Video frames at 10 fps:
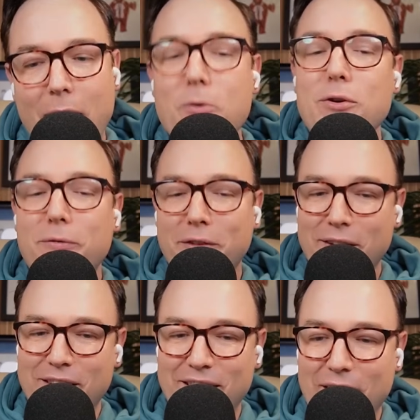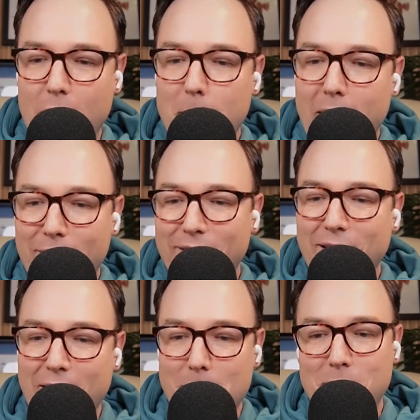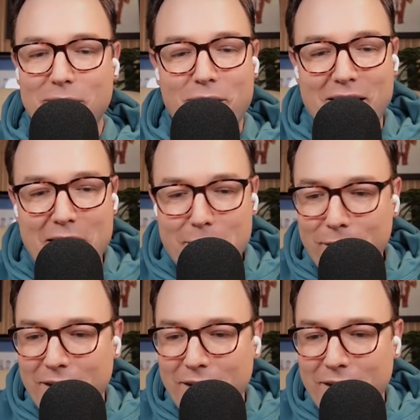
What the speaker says: are you feeling about Embiid right now?